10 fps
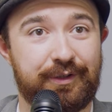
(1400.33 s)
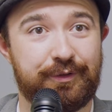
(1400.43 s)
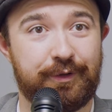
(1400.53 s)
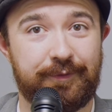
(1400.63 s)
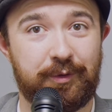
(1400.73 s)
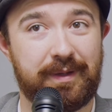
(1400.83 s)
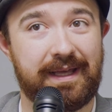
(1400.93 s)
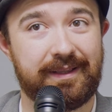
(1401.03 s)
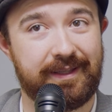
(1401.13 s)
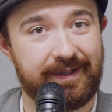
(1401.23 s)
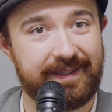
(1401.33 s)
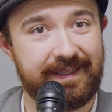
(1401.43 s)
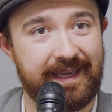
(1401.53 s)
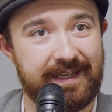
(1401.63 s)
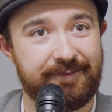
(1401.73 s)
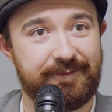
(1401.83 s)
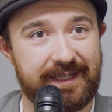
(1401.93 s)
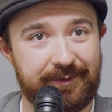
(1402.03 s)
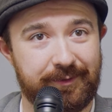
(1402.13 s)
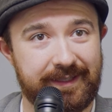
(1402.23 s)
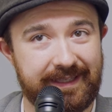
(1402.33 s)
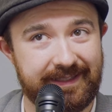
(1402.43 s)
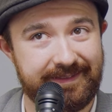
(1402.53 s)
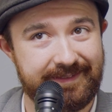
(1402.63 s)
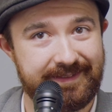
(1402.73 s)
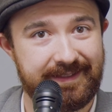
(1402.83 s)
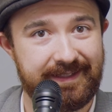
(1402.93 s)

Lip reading: So if you got lucky, had a viral hit,